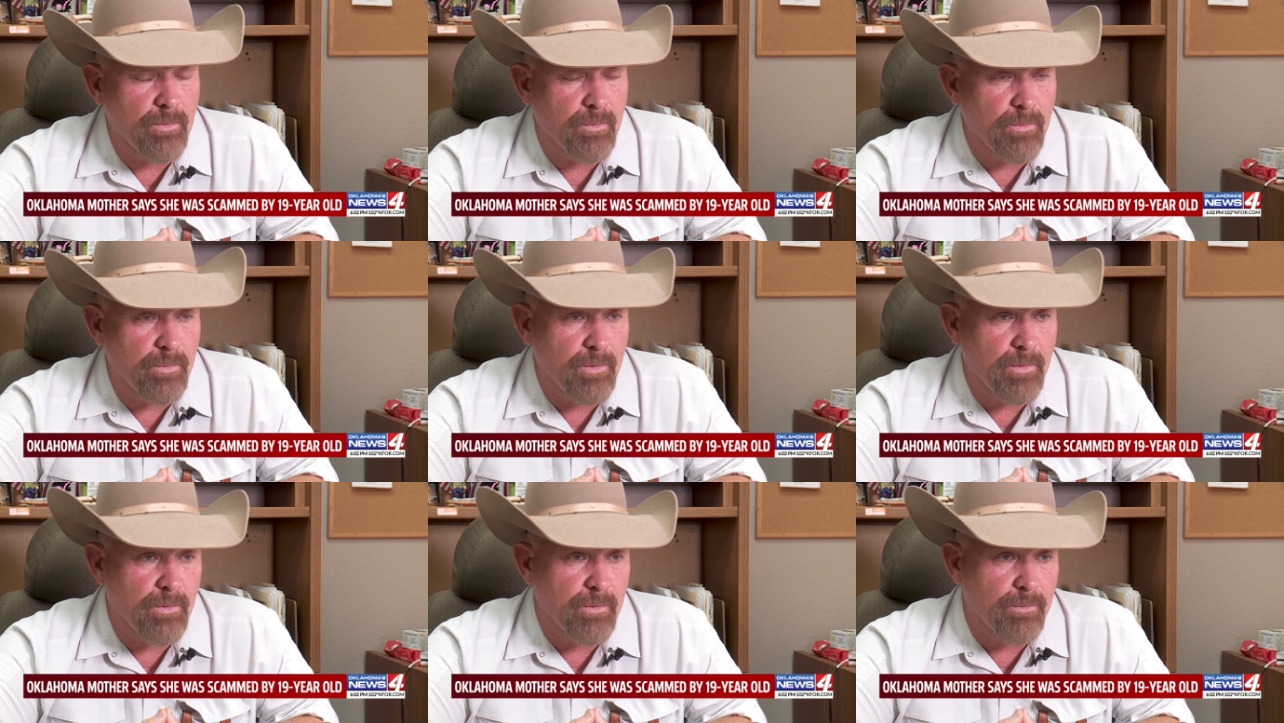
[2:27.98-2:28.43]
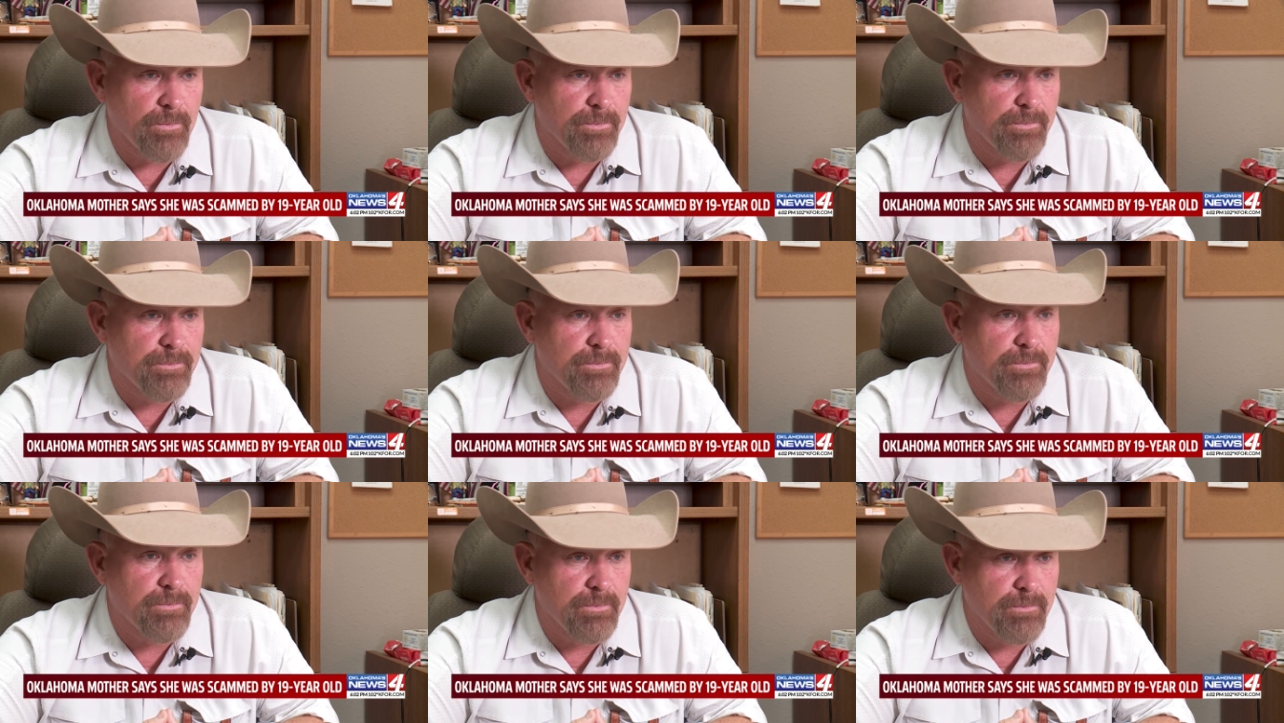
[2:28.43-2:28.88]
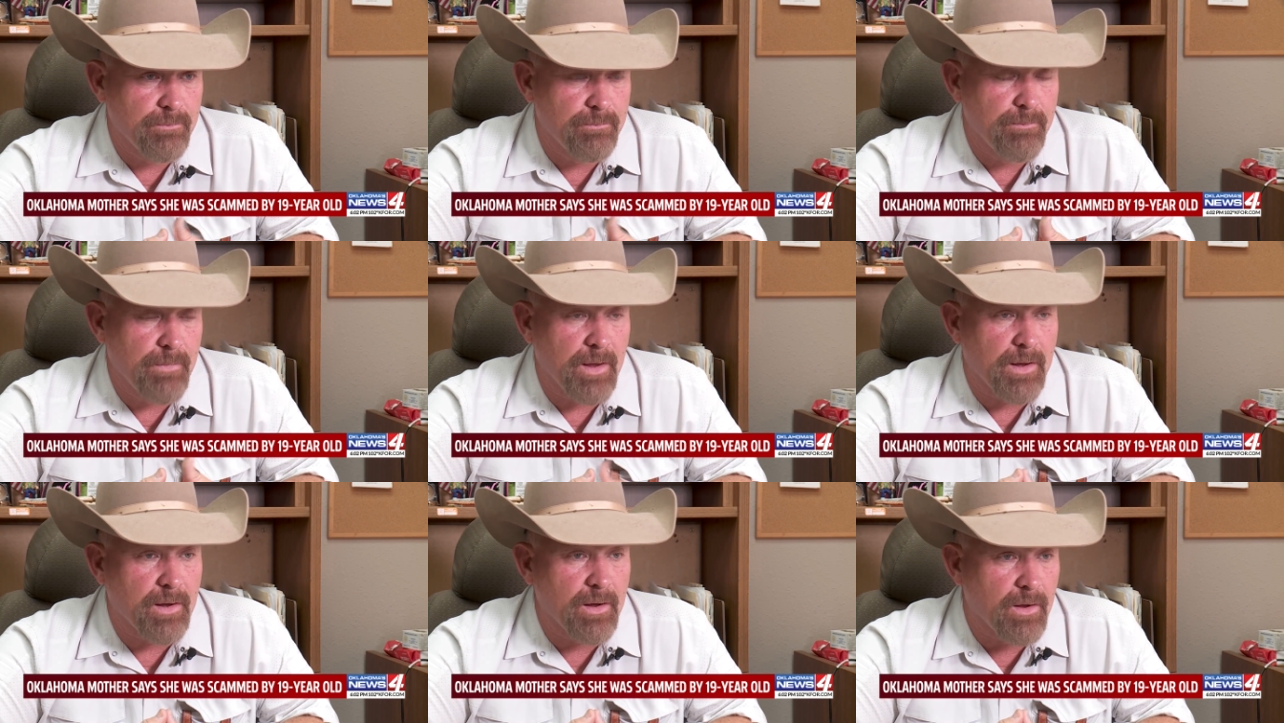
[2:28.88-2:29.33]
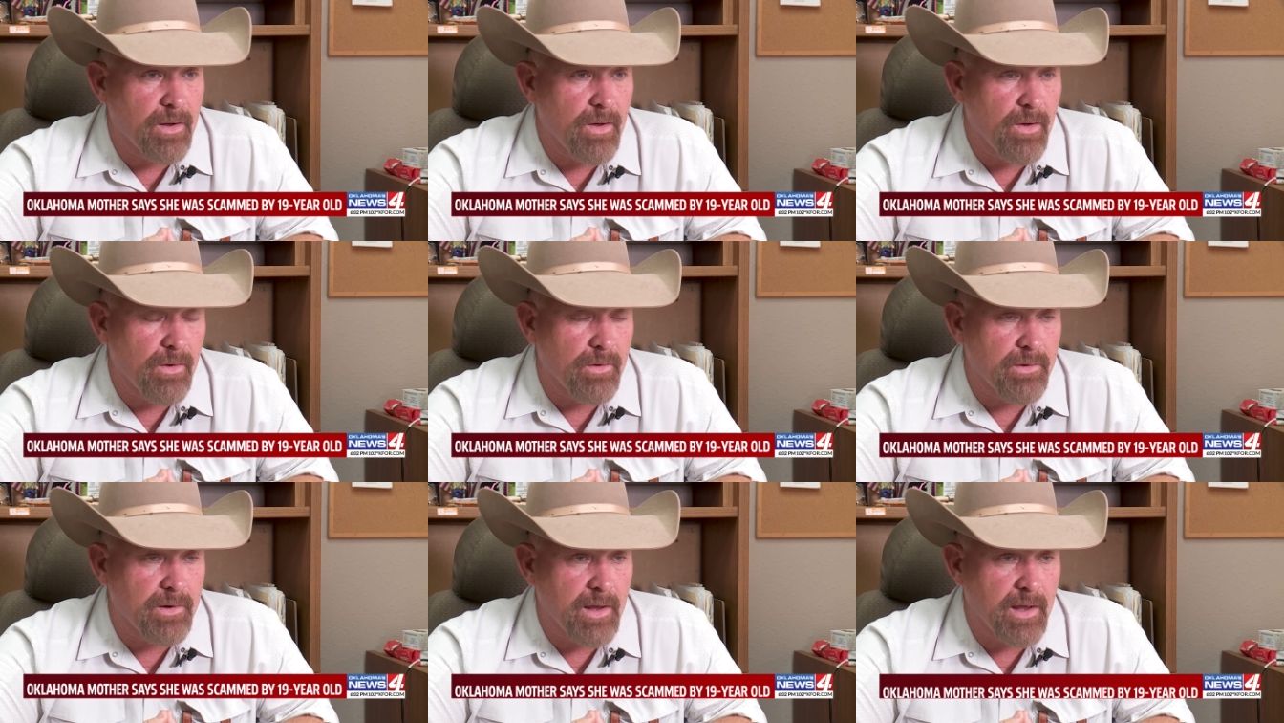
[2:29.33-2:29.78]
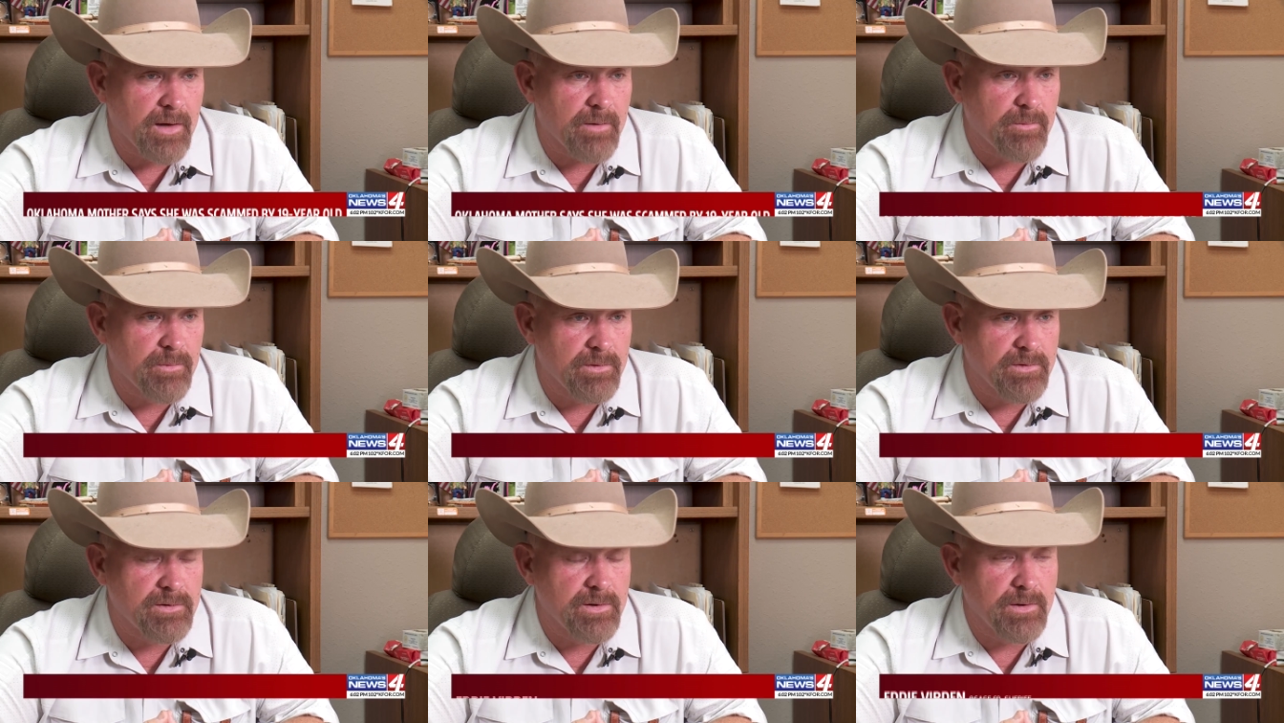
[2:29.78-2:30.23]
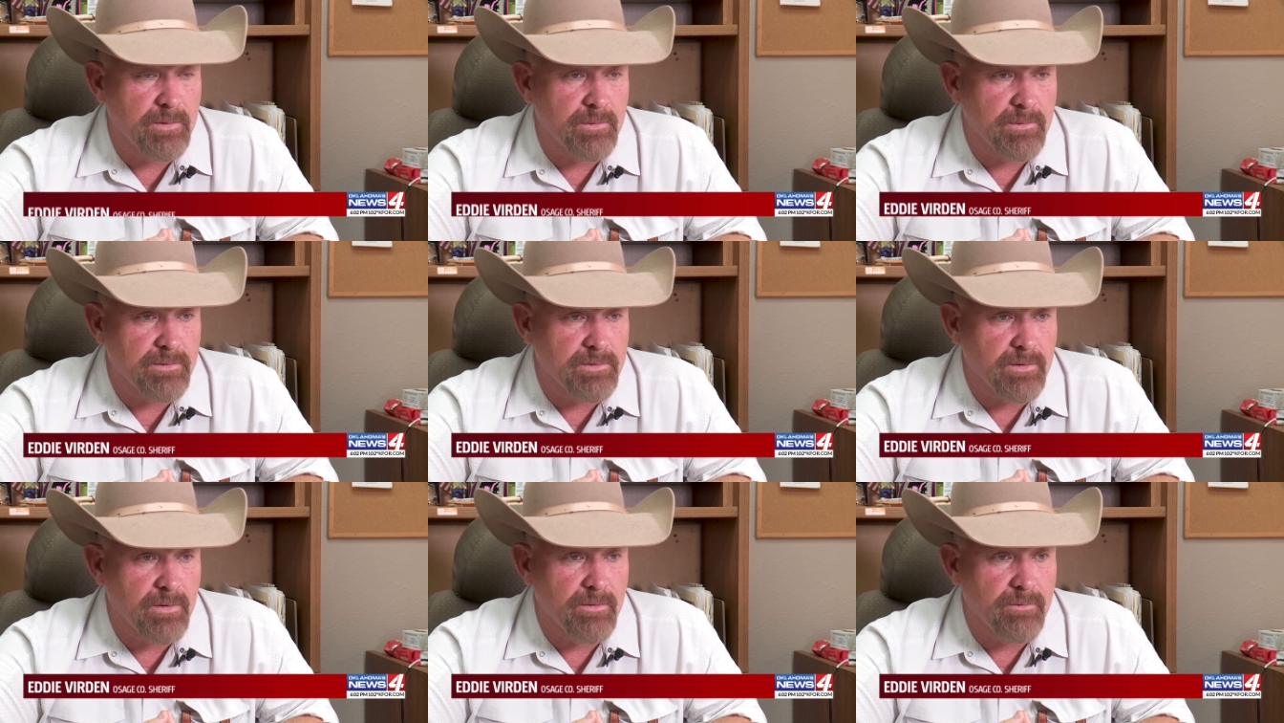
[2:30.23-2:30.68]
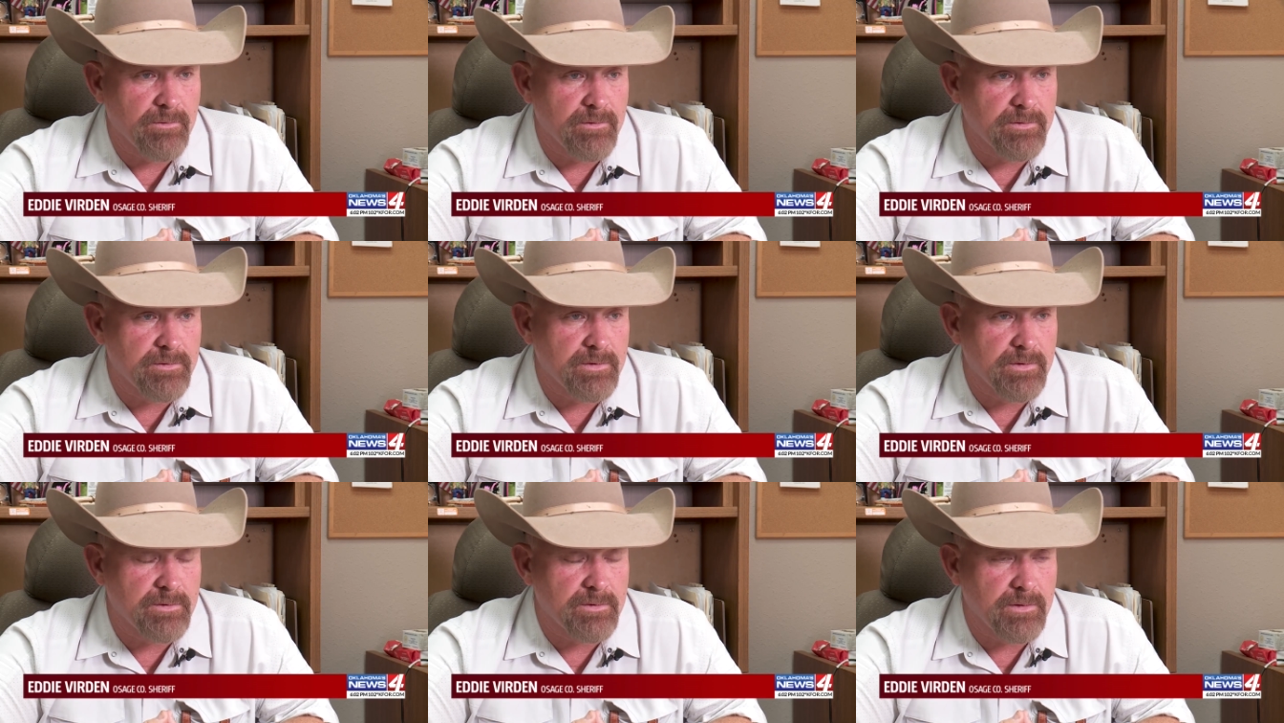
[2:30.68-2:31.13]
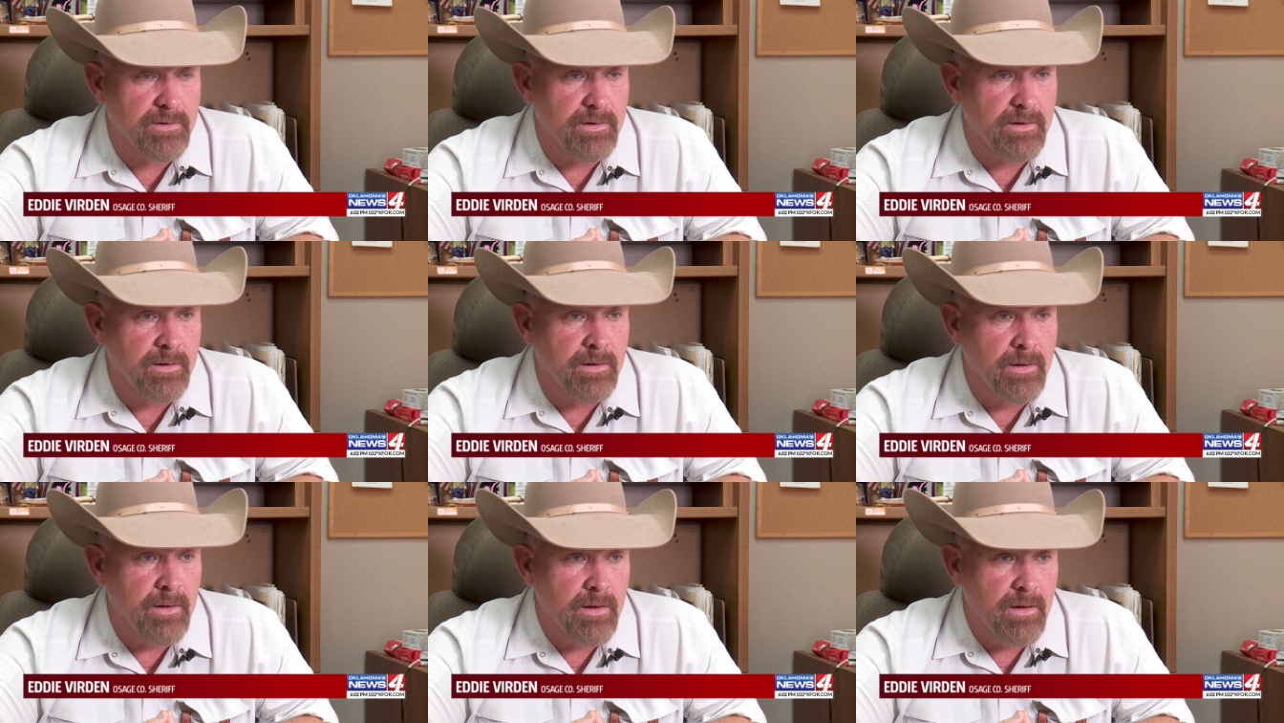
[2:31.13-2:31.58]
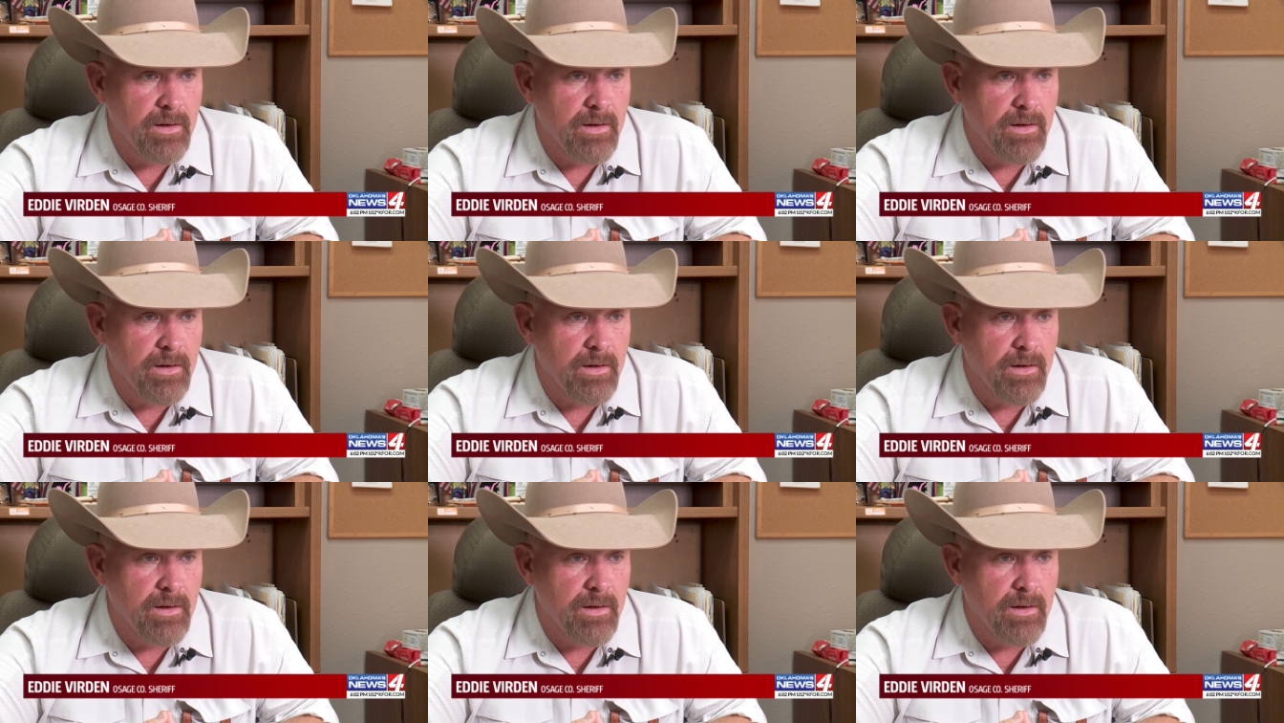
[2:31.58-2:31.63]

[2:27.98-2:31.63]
We're making contact with Secret Service to see